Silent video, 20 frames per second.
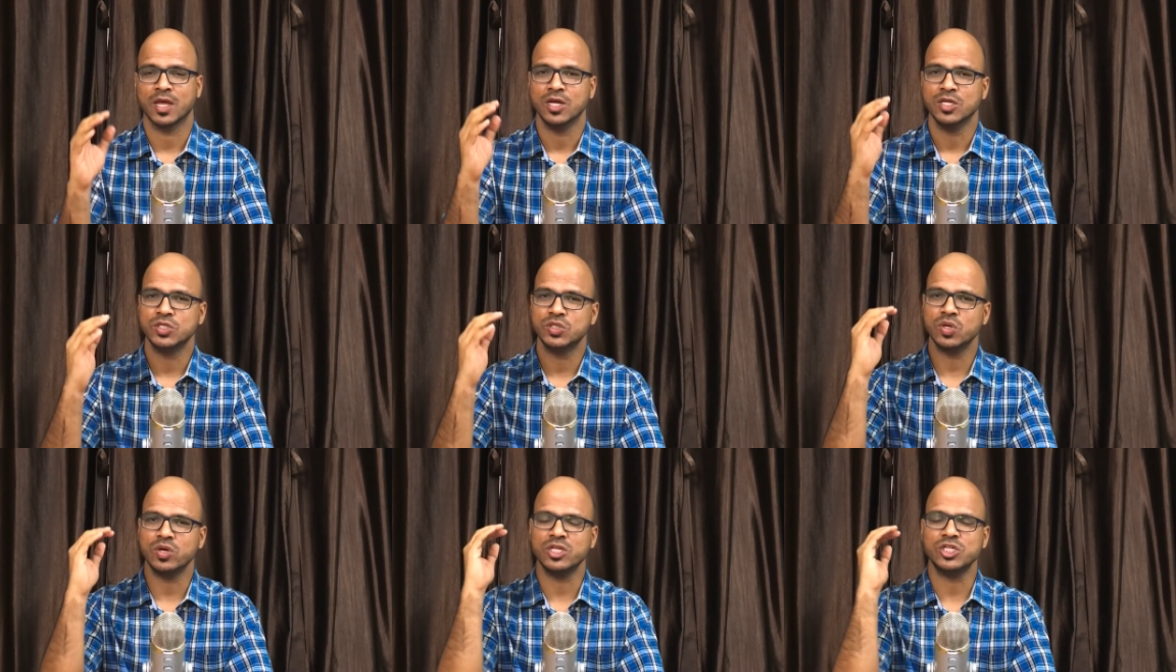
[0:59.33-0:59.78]

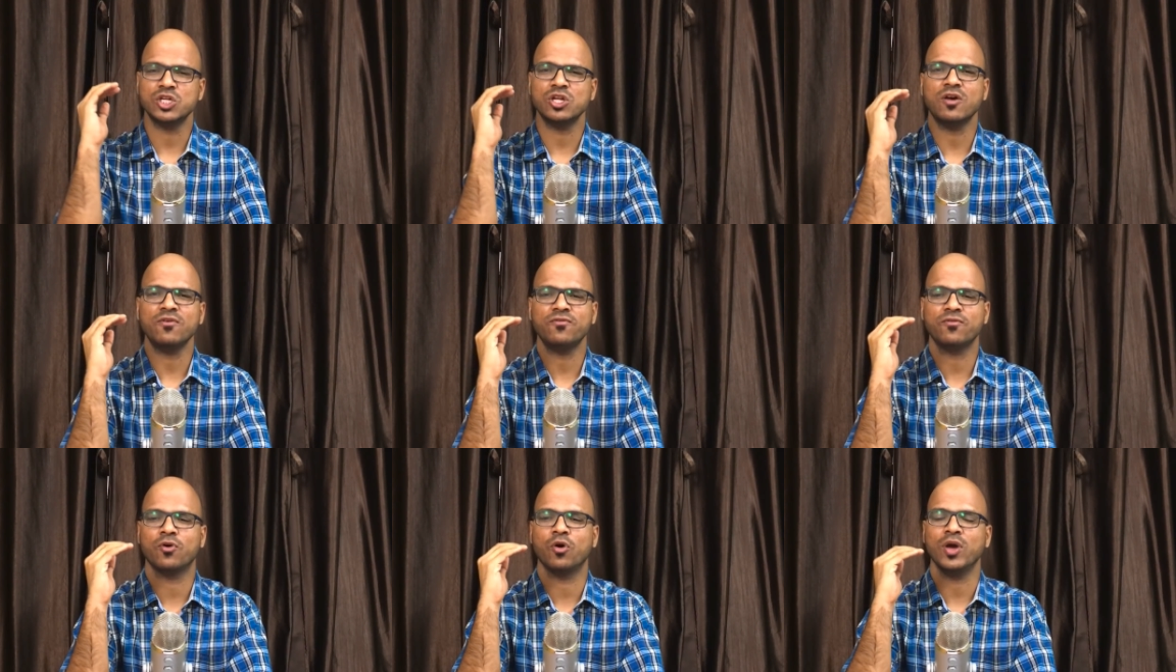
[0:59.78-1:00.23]
So instead
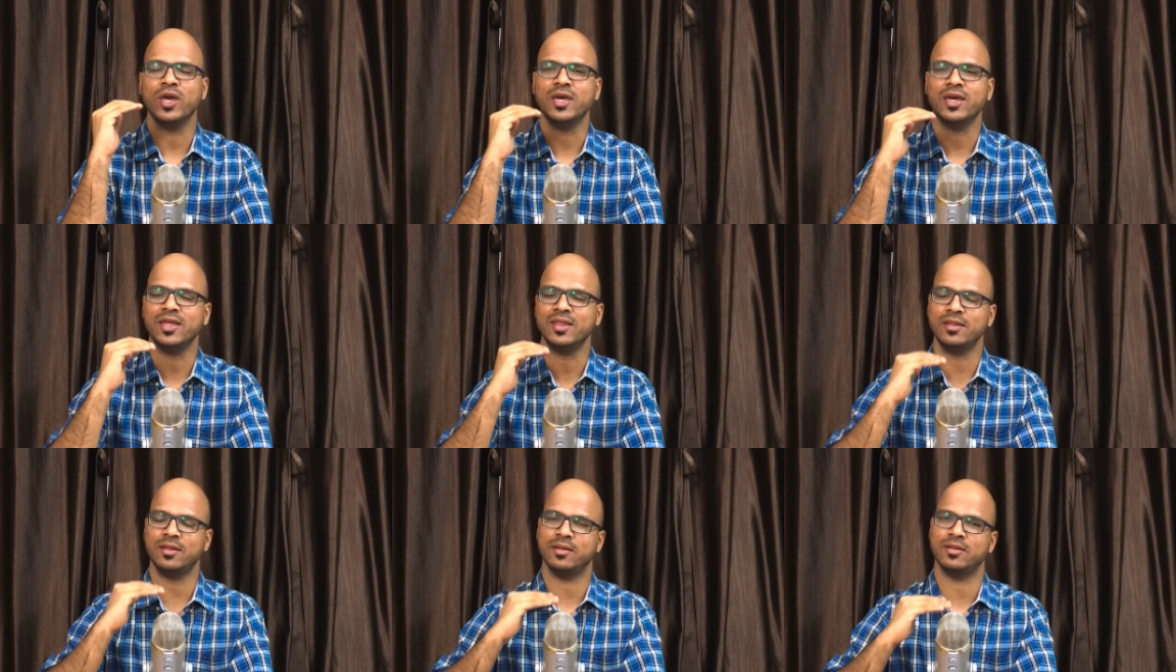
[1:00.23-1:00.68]
of
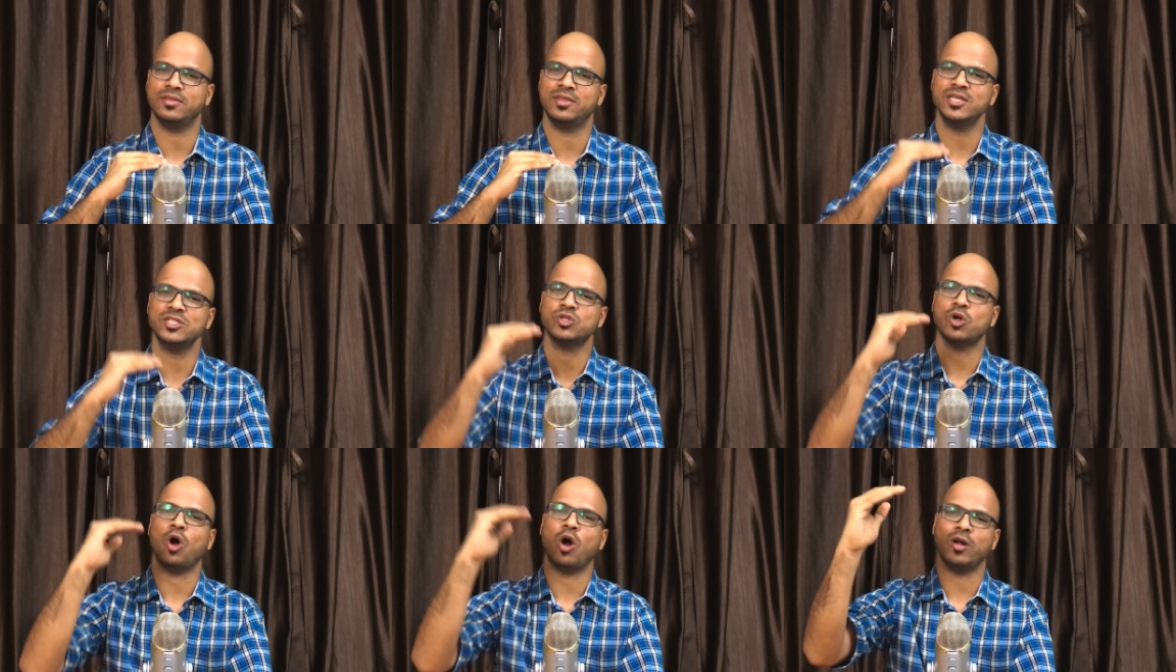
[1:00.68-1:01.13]
going in
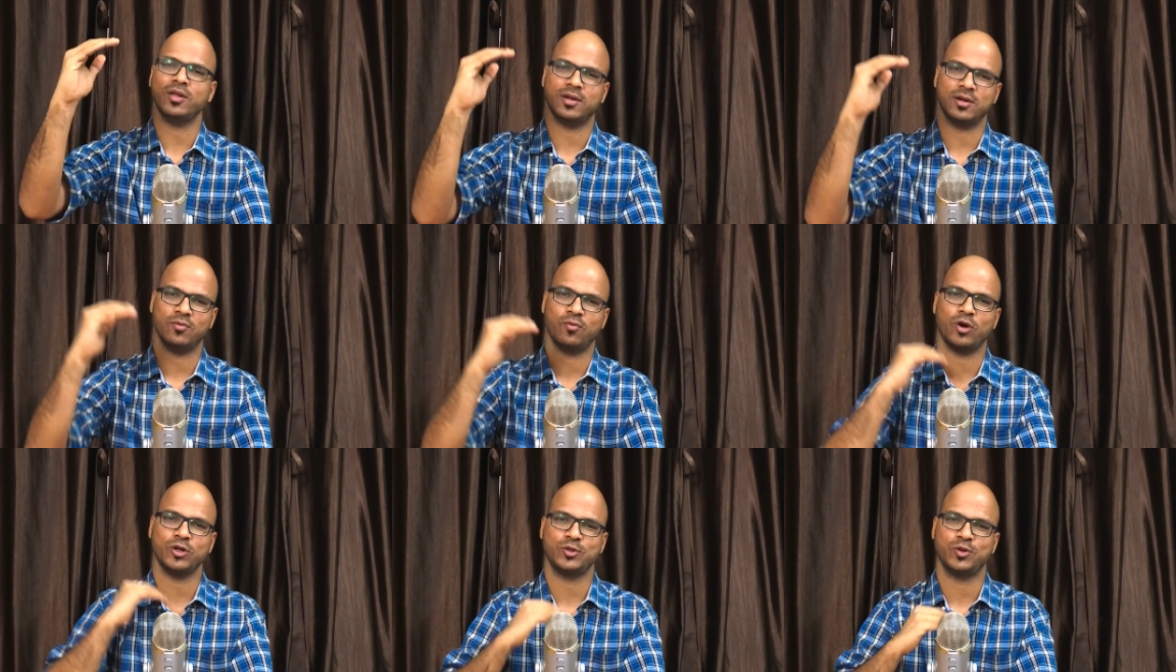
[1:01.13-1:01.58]
this
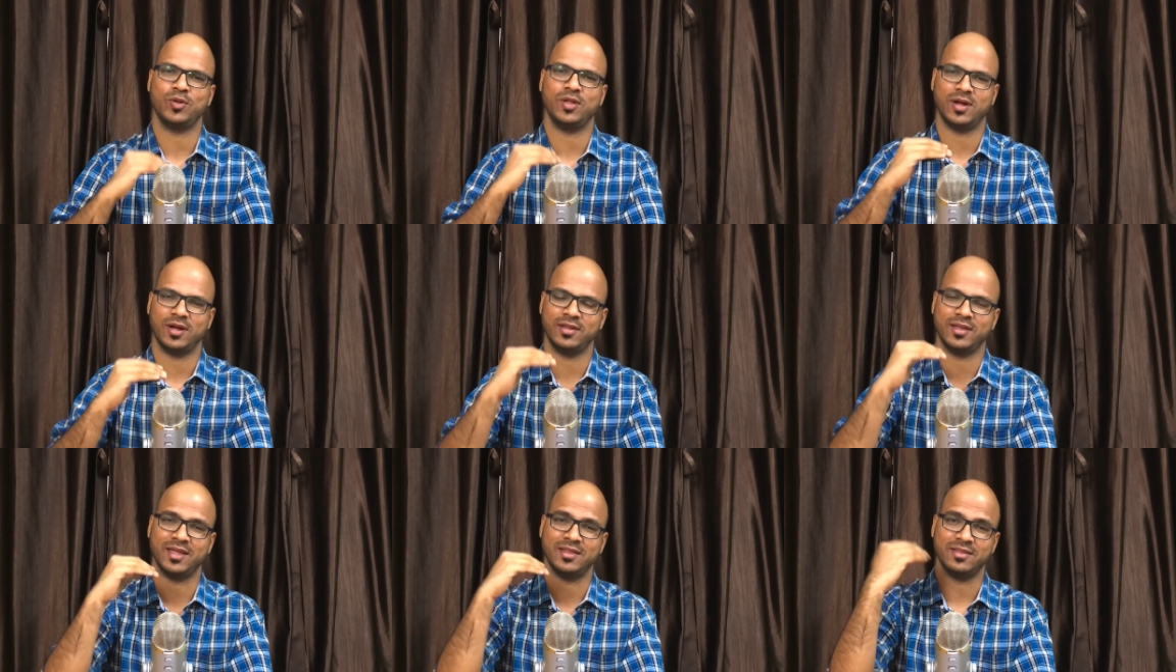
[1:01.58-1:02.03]
order, what to
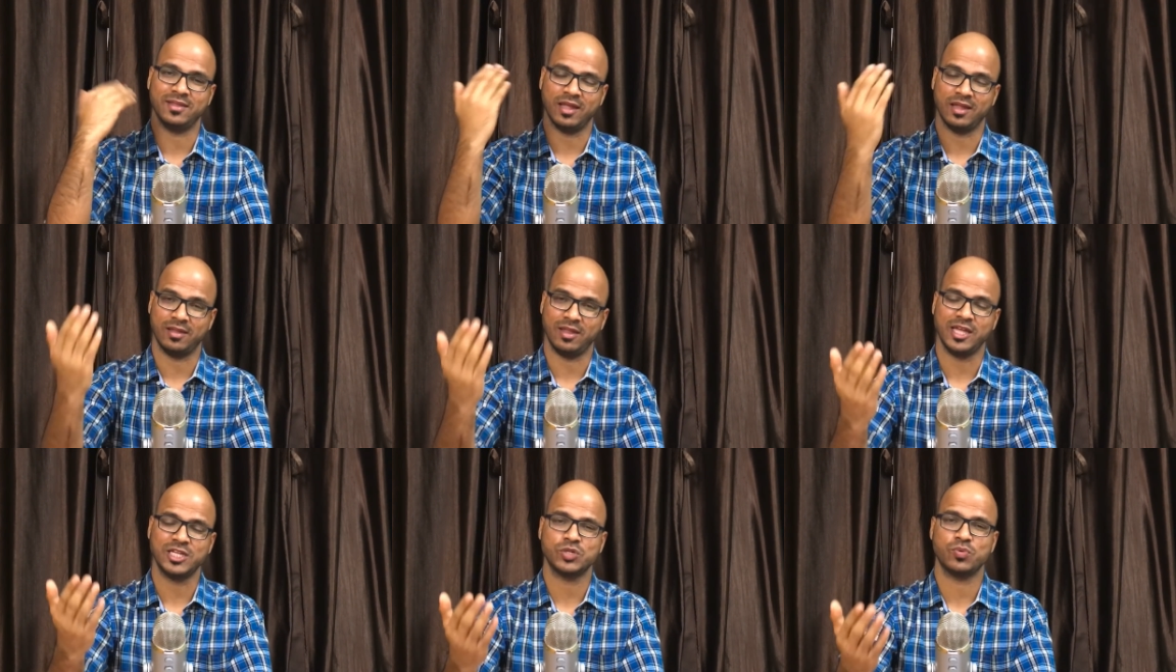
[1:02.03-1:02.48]
learn and
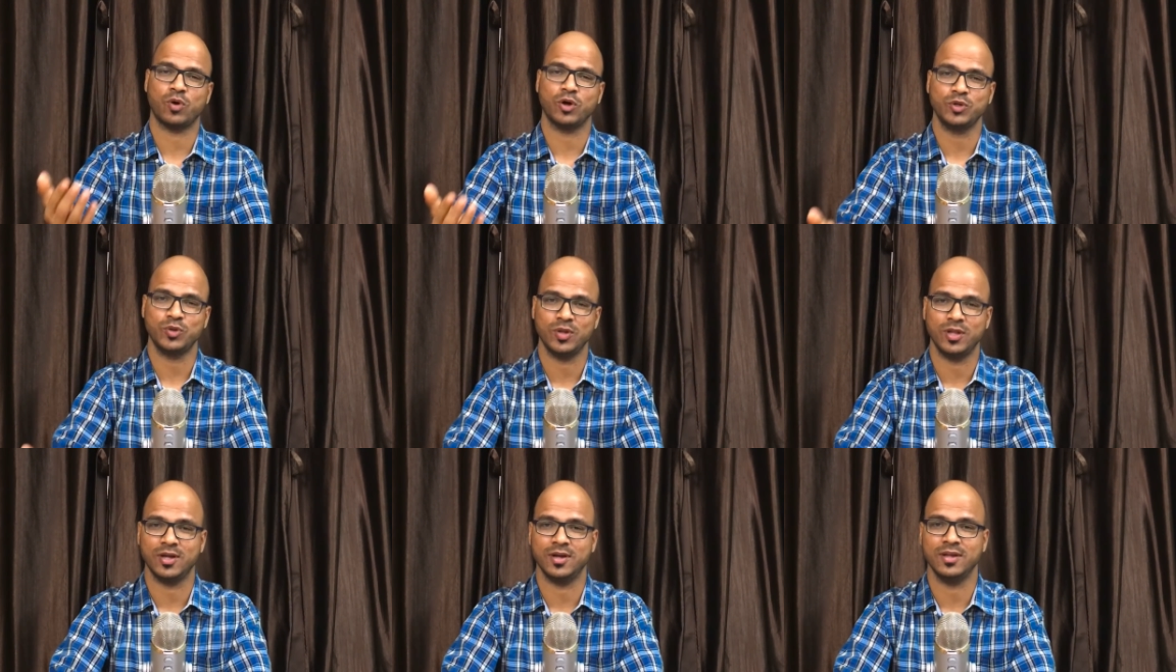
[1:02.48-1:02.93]
then next
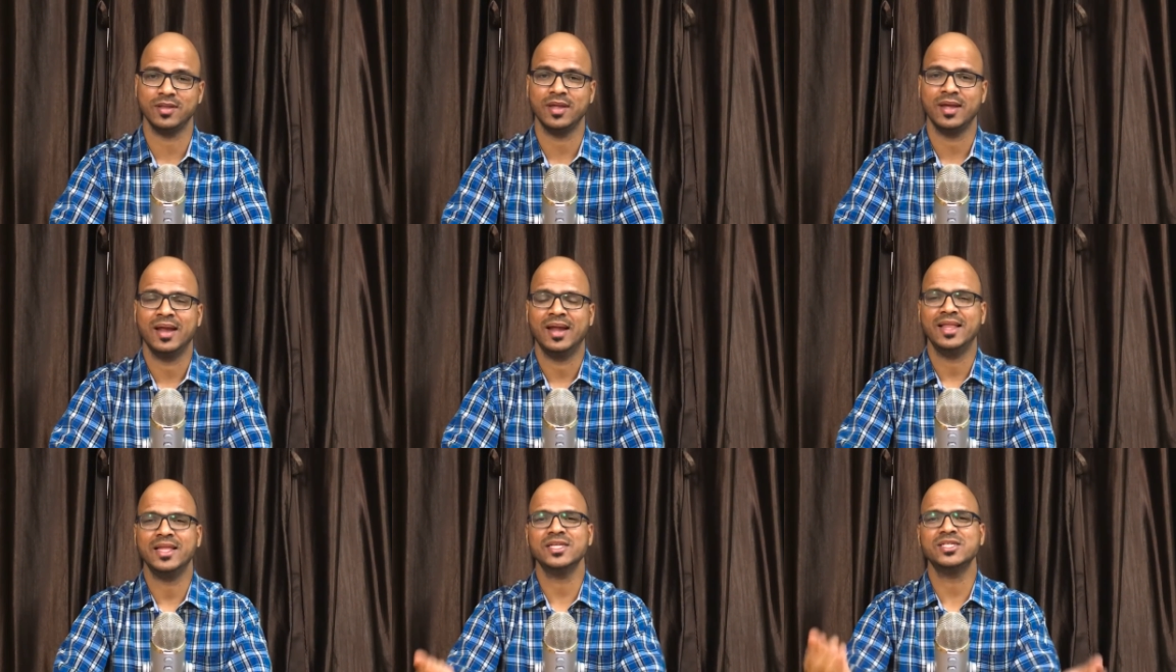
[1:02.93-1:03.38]
what to learn,
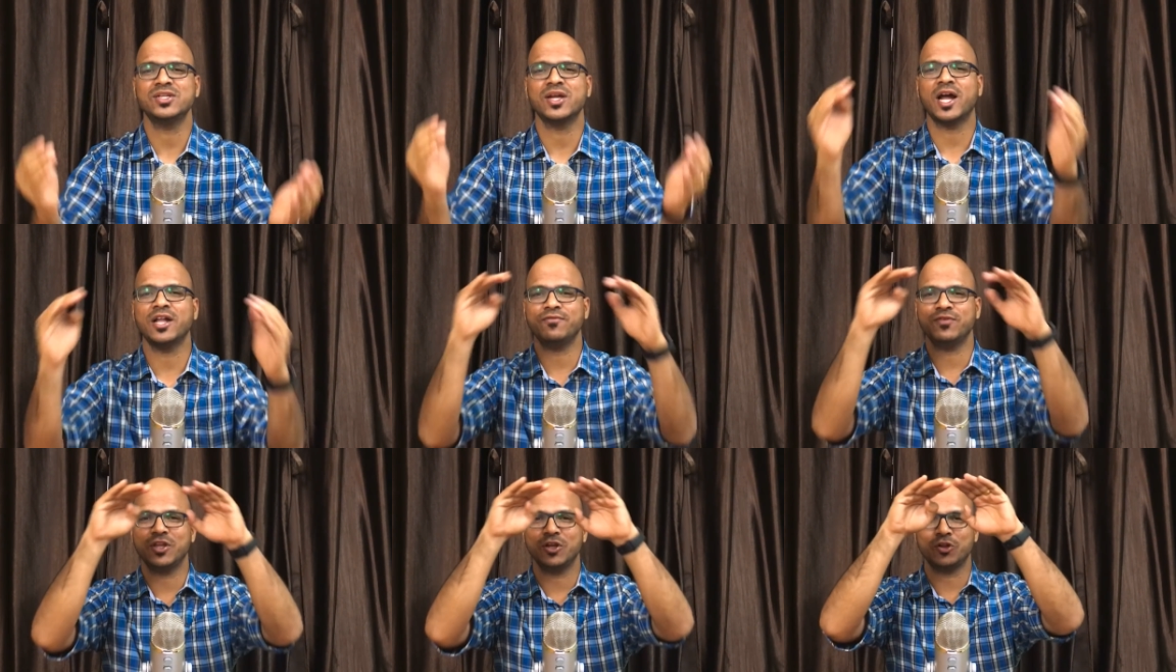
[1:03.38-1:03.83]
let's
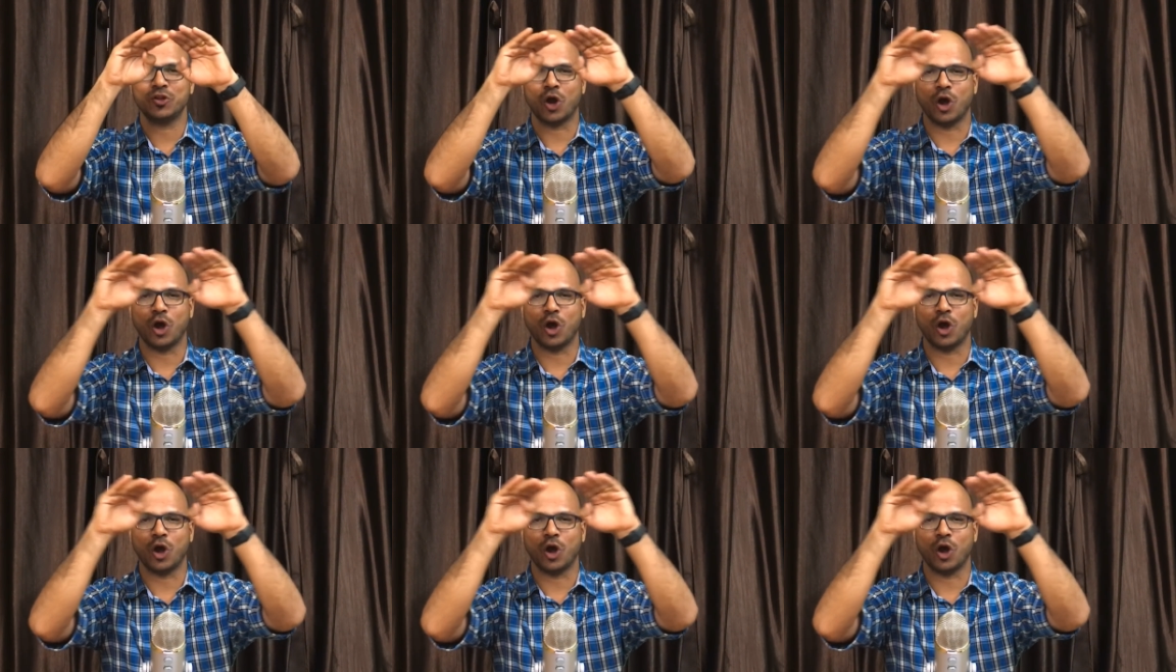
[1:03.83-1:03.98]
start with the